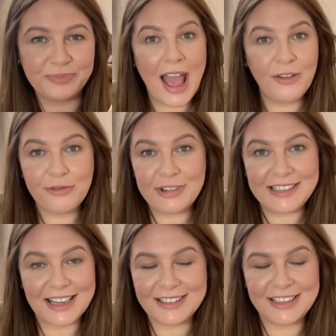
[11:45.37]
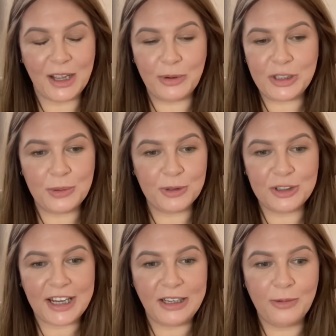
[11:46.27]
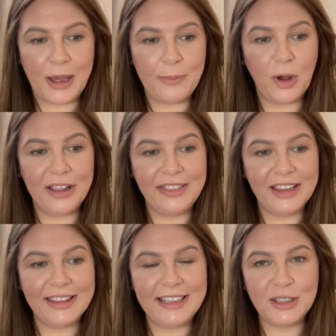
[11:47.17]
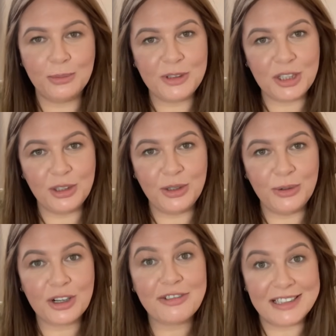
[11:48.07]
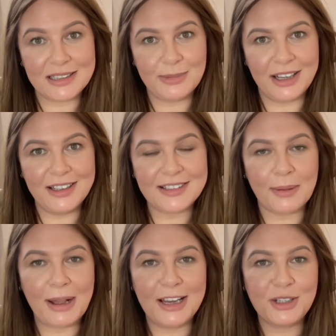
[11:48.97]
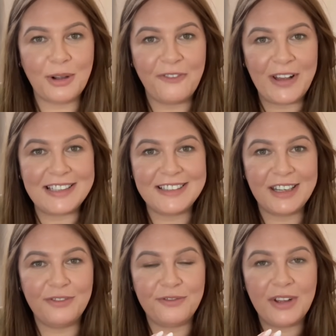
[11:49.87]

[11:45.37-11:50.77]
Every Saturday we do brunch anyway, but in the lead up to Christmas, I might do a festive